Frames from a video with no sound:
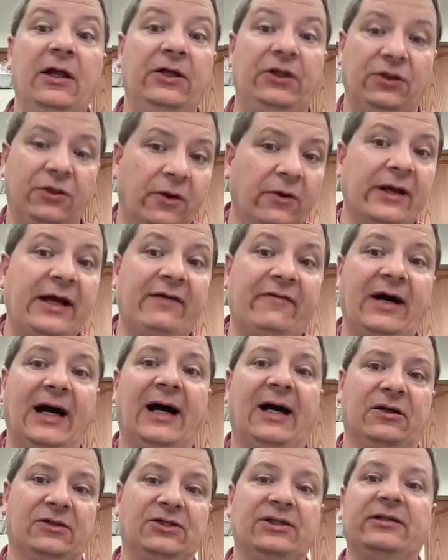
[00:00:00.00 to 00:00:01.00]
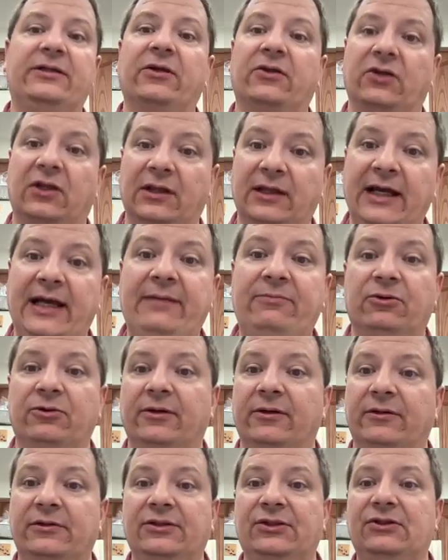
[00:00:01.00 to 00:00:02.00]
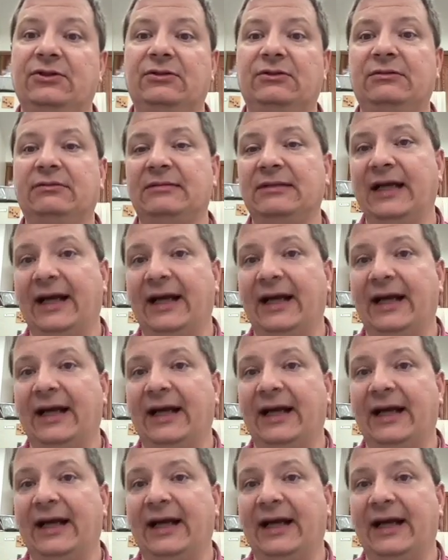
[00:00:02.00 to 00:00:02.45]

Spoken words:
You don't have a house until the laborers